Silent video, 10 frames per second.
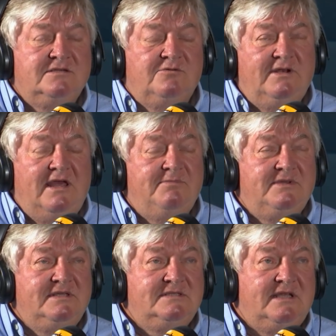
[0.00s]
So what
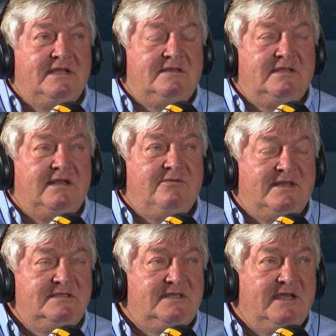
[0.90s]
happened is that at
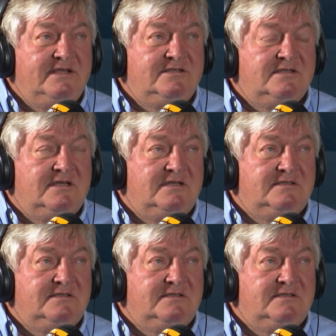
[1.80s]
one stage,